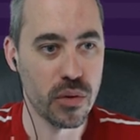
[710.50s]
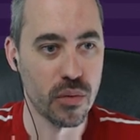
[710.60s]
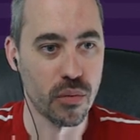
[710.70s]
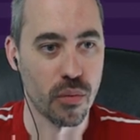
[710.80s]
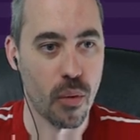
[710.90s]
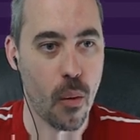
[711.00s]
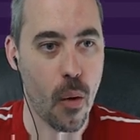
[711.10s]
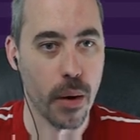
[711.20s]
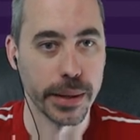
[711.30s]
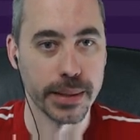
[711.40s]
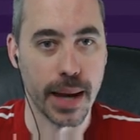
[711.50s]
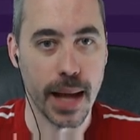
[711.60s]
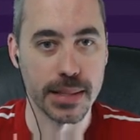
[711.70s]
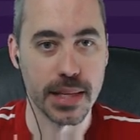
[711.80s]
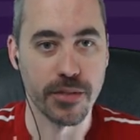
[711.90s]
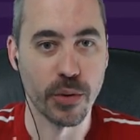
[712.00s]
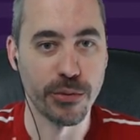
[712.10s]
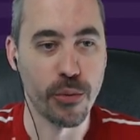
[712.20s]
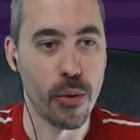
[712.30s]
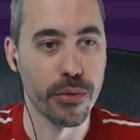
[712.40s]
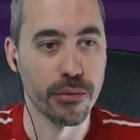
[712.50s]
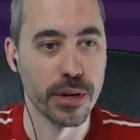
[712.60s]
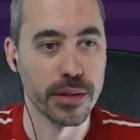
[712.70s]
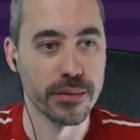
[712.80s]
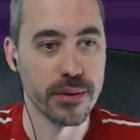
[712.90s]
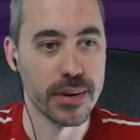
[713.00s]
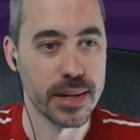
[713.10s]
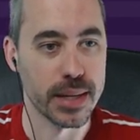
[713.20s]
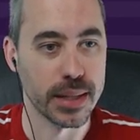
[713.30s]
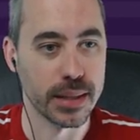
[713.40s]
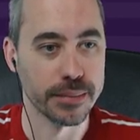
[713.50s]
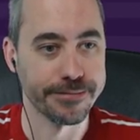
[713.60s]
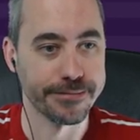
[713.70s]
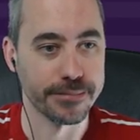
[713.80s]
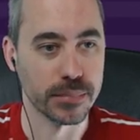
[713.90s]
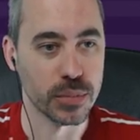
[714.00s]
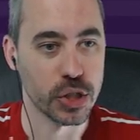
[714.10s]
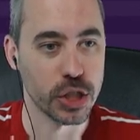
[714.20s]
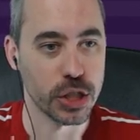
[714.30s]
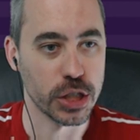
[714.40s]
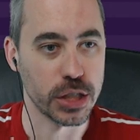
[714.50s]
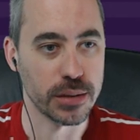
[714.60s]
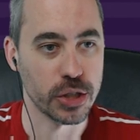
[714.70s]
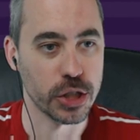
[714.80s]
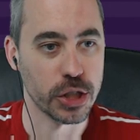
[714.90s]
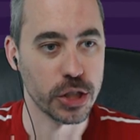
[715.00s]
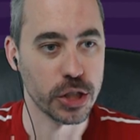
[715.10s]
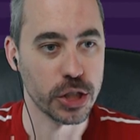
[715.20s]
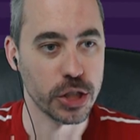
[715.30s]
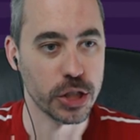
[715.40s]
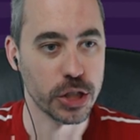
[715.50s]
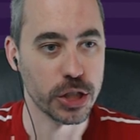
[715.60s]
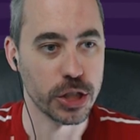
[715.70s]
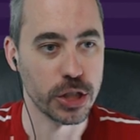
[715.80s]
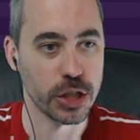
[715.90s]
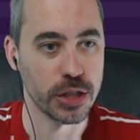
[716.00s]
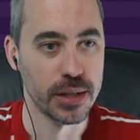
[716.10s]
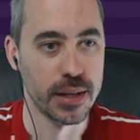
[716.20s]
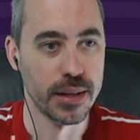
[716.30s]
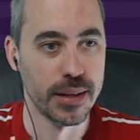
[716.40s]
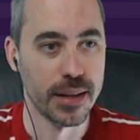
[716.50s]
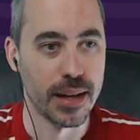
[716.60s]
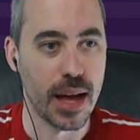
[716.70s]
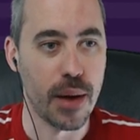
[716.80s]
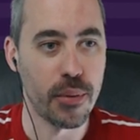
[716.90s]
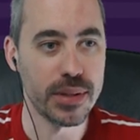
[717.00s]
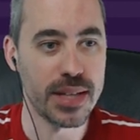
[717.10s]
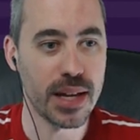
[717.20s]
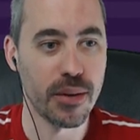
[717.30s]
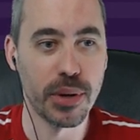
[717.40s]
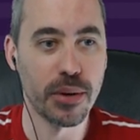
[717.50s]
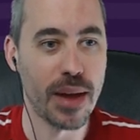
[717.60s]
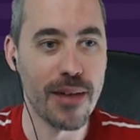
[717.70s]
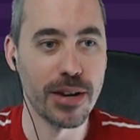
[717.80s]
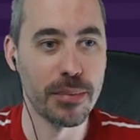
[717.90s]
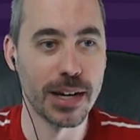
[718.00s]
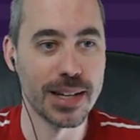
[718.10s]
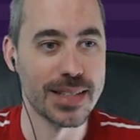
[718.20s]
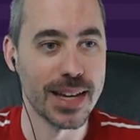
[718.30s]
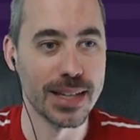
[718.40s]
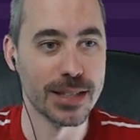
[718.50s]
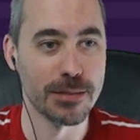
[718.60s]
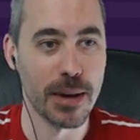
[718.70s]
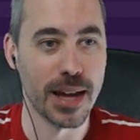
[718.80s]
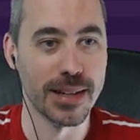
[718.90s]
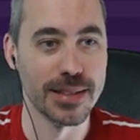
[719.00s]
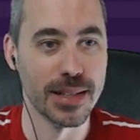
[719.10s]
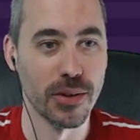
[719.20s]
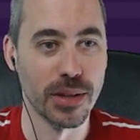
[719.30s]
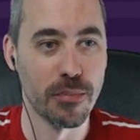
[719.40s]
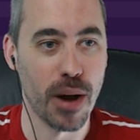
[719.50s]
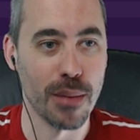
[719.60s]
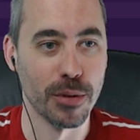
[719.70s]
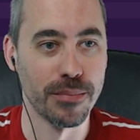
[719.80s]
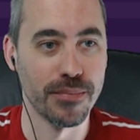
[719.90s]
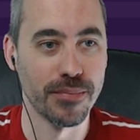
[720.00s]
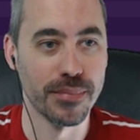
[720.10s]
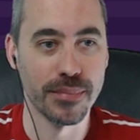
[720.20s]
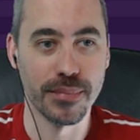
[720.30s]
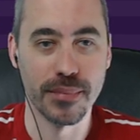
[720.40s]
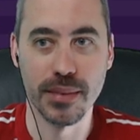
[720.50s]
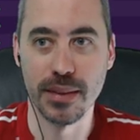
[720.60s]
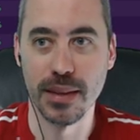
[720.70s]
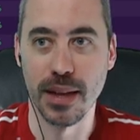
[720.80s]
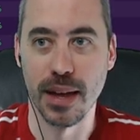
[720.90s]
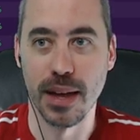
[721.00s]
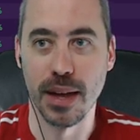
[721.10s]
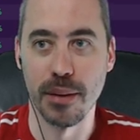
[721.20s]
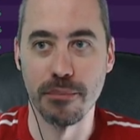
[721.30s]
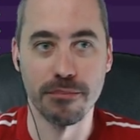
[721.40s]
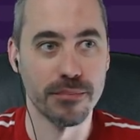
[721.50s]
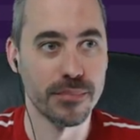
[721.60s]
right, lads, they've gone four three three. Hmm, cheeky, cheeky, cheeky, cheeky. I would take. We don't have anybody to take his spot. Is the only problem. Um,